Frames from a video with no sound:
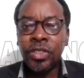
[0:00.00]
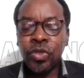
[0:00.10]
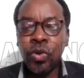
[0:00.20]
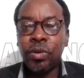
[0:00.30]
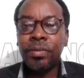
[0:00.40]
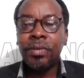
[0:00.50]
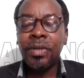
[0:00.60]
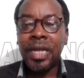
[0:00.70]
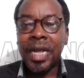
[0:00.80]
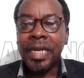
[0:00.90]
So
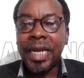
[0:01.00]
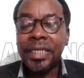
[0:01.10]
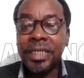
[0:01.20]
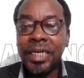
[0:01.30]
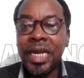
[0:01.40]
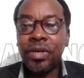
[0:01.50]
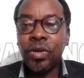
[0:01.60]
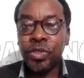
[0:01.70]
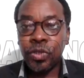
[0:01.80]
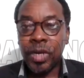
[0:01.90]
I, I say that
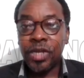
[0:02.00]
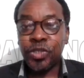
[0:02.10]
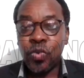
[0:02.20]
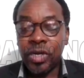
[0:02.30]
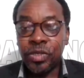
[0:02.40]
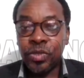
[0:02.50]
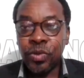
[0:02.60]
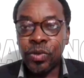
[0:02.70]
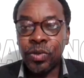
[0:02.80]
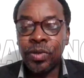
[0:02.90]
also. I also want
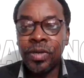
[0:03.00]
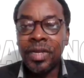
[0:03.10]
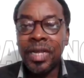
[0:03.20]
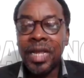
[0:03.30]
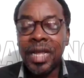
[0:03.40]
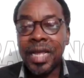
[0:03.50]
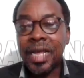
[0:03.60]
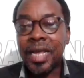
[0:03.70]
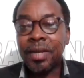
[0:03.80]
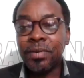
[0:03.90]
to
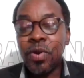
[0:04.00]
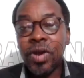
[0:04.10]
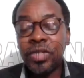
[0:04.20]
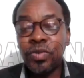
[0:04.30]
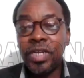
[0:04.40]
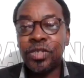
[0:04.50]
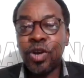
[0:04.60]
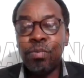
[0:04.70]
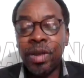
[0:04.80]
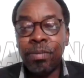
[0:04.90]
uh,
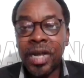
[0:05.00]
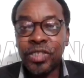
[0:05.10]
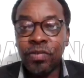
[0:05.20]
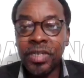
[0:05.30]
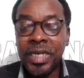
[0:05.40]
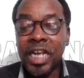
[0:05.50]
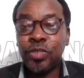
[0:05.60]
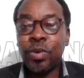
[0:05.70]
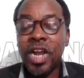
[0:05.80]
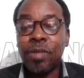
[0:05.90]
congratulate all members of the
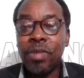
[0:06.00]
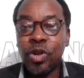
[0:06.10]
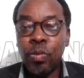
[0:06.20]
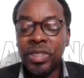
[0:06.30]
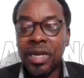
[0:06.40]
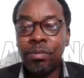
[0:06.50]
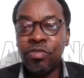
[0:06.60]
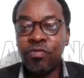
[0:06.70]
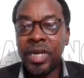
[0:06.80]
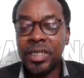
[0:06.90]
Diaspora Akpakomiza
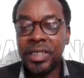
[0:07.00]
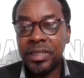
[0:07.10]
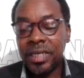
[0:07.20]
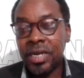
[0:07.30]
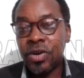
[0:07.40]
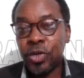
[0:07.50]
Movement, a